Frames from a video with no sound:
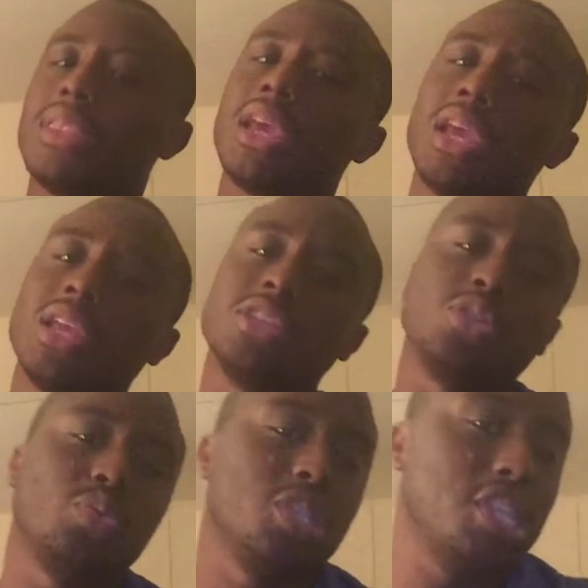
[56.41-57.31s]
thing
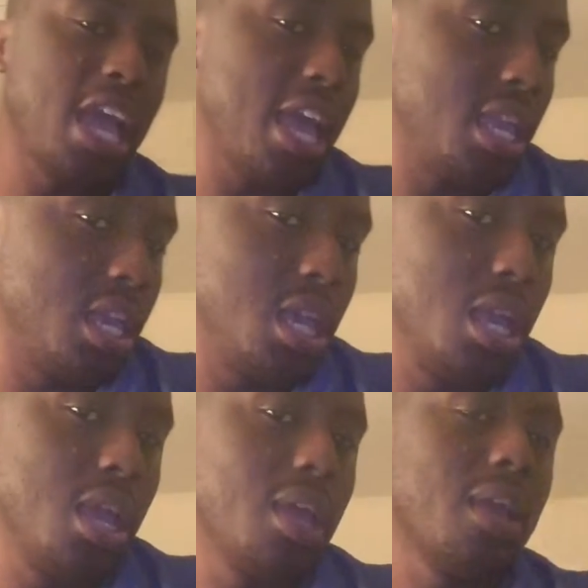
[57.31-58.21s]
to
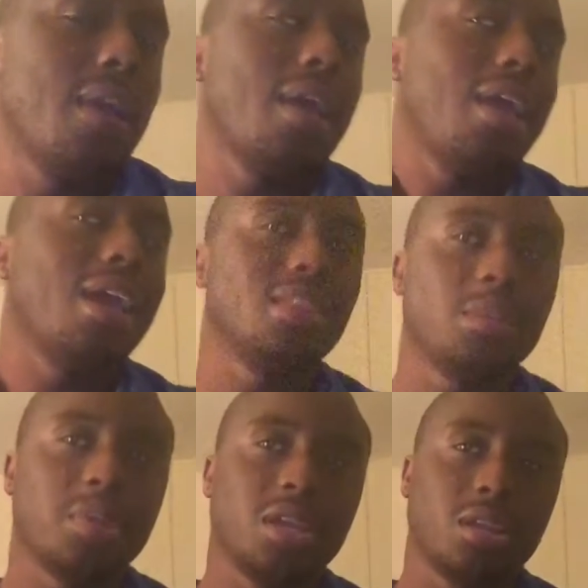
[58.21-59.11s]
Jackie at
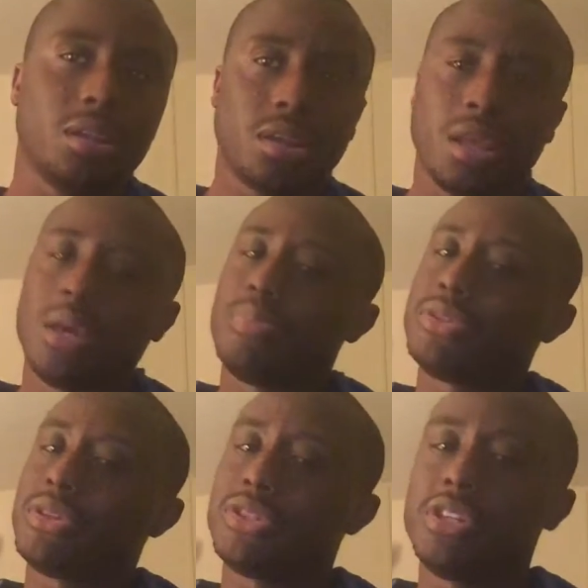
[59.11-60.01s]
the beginning of the episode.